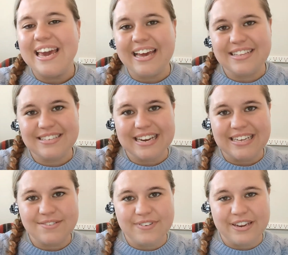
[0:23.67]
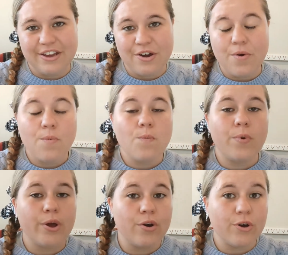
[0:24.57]
In today's video,
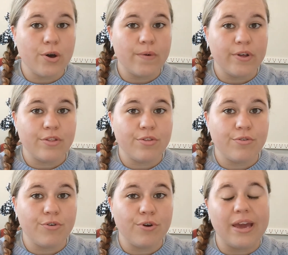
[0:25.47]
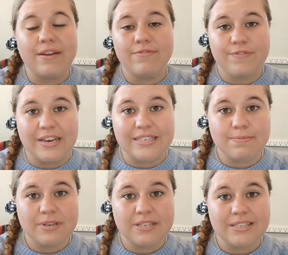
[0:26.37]
we are going through
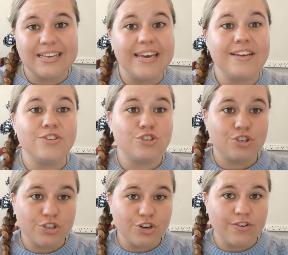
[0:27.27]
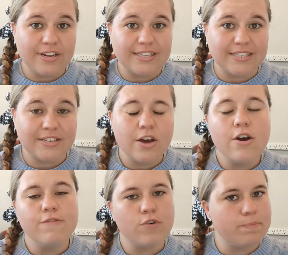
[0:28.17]
Investment Insurance
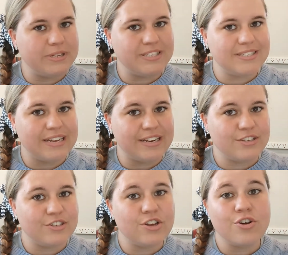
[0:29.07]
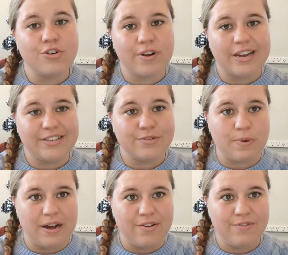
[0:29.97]
for Business Studies Grade
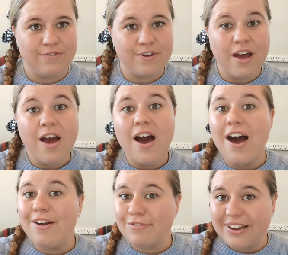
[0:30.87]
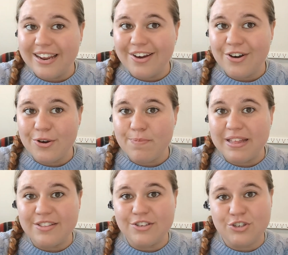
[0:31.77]
12. I really hope
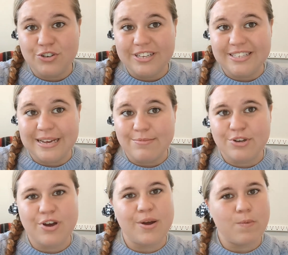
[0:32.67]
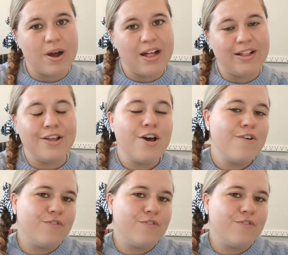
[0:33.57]
that the June exams are going well.